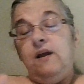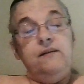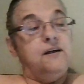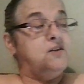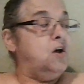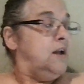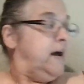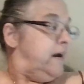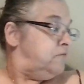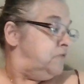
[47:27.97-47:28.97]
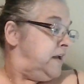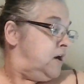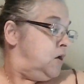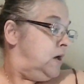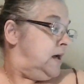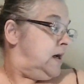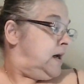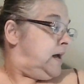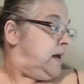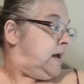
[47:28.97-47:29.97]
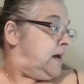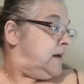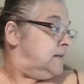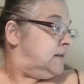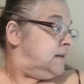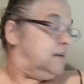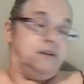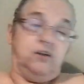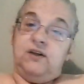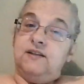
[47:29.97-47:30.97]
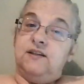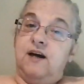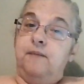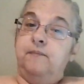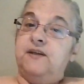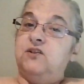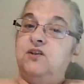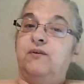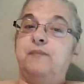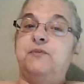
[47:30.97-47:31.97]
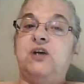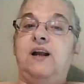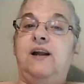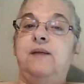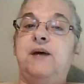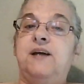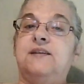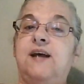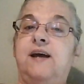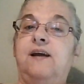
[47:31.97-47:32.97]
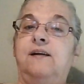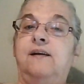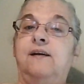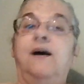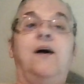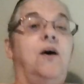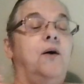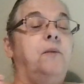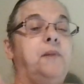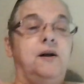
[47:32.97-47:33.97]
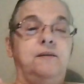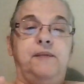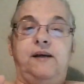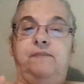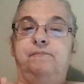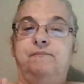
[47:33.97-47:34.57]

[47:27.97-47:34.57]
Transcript: that's all I have for now. And until next time, this is Lauren Chatelain saying, oh, pardon me,